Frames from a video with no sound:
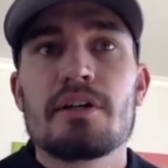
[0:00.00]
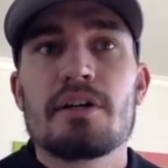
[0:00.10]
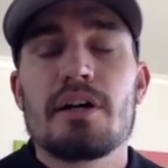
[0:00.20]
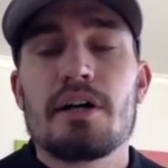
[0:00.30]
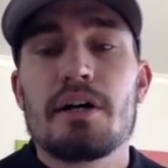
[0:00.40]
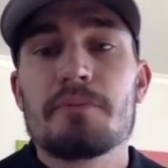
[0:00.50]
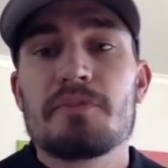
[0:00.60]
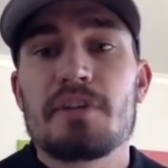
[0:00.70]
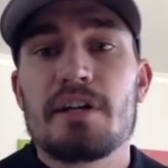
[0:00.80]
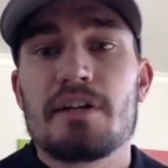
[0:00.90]

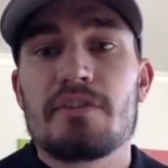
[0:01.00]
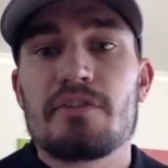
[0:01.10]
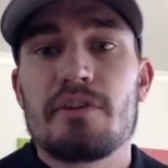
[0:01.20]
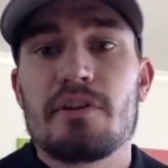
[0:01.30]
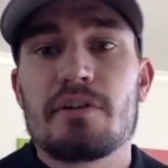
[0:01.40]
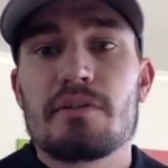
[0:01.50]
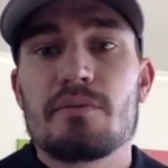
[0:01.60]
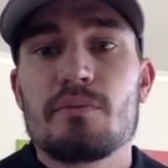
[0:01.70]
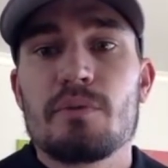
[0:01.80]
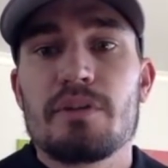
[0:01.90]
to kind of start
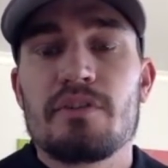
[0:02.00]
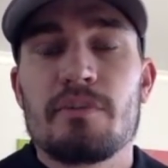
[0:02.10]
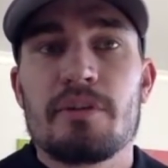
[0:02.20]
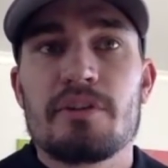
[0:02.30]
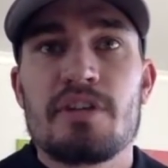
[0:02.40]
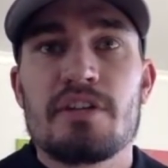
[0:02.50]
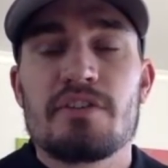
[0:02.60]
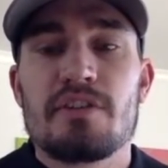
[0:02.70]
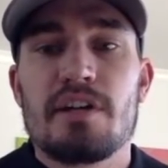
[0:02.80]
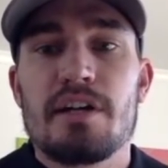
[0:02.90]
with some of the
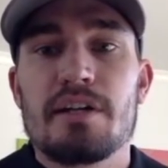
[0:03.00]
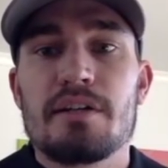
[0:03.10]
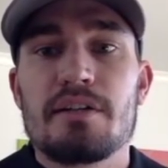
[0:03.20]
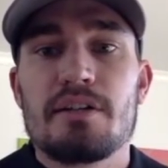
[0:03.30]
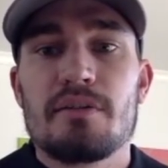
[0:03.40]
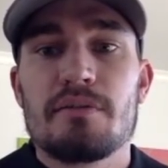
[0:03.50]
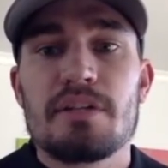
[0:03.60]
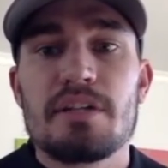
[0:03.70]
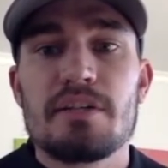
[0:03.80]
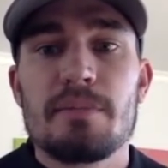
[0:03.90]
changes that I,
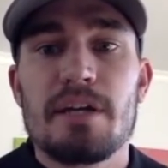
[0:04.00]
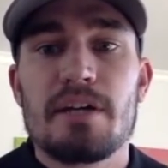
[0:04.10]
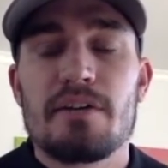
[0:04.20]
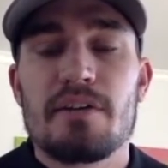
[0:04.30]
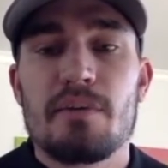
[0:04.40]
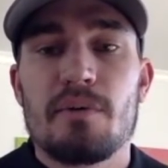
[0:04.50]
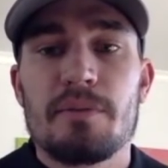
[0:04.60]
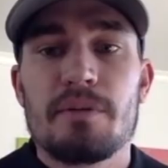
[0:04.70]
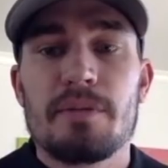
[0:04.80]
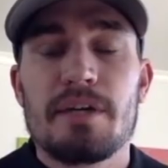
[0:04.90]
need to make or they want
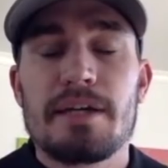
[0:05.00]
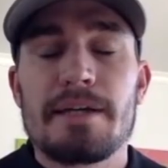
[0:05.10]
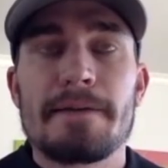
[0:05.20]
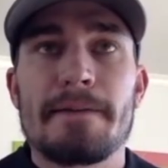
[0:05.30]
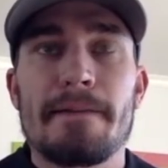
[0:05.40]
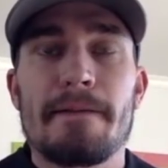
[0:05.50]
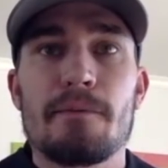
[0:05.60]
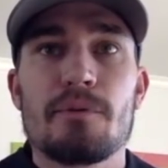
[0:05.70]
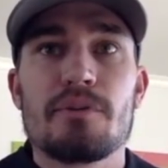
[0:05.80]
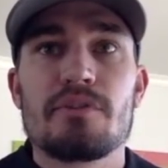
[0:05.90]
me to make
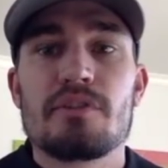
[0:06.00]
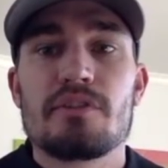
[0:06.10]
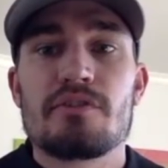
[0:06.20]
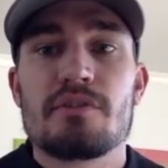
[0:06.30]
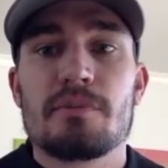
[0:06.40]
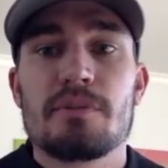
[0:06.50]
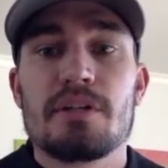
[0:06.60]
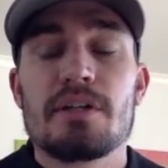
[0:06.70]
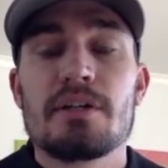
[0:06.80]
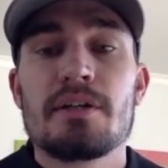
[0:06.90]
was
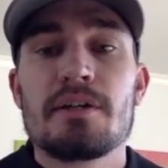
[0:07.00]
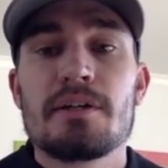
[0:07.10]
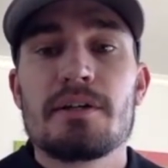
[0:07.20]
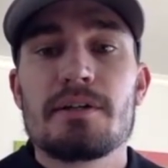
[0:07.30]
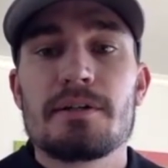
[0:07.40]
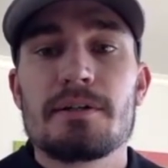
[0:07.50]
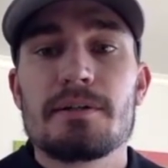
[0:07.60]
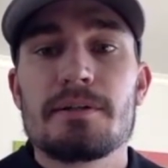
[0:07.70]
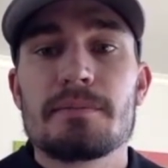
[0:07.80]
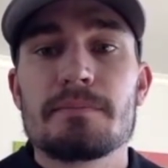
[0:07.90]
extremely,
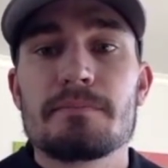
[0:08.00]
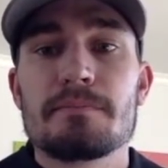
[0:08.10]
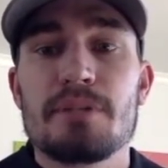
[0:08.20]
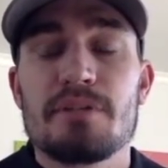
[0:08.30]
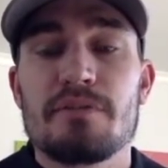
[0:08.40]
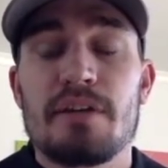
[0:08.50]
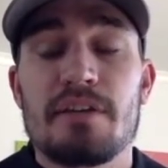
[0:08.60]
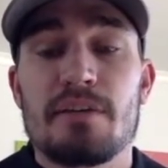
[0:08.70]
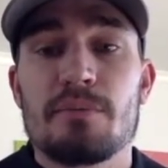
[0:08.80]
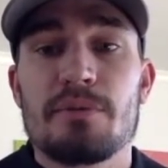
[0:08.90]
I
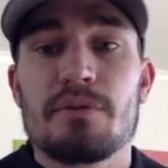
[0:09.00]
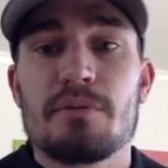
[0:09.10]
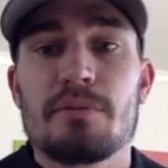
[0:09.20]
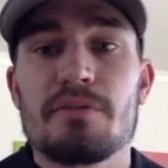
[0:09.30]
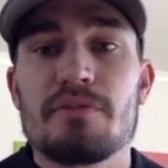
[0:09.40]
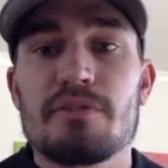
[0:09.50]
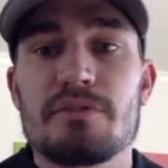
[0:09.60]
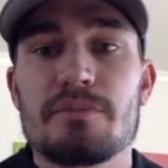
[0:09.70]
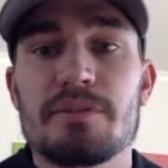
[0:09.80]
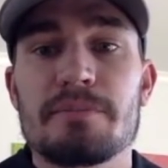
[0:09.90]
think will be really
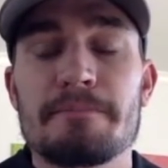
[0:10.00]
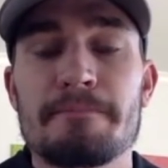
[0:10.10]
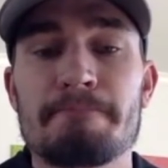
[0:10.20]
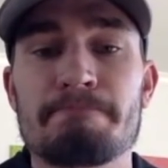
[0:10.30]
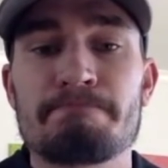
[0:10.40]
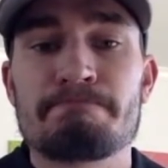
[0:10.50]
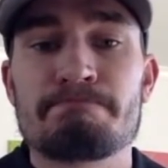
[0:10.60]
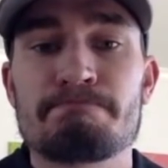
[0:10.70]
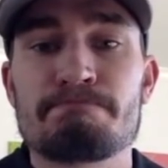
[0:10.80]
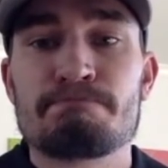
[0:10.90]
beneficial to me.
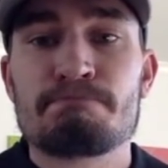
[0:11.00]
And